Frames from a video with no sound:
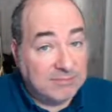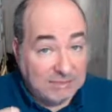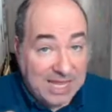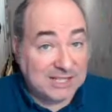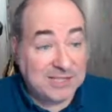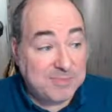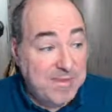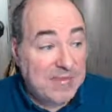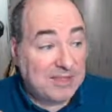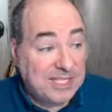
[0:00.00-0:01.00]
not just
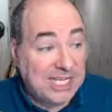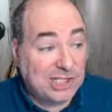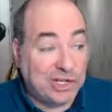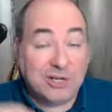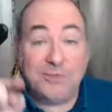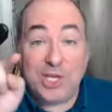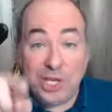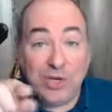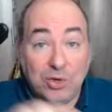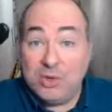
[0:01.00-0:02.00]
me, the teacher, but
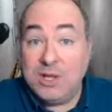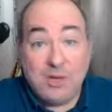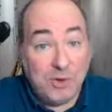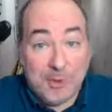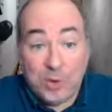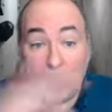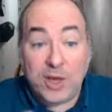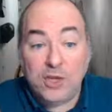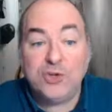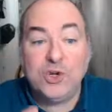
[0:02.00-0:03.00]
you, no matter what
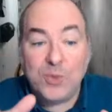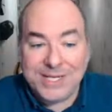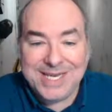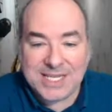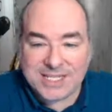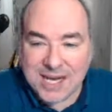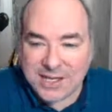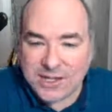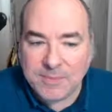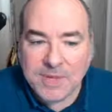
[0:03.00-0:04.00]
you do, would need to cite
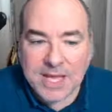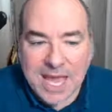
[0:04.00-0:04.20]
them,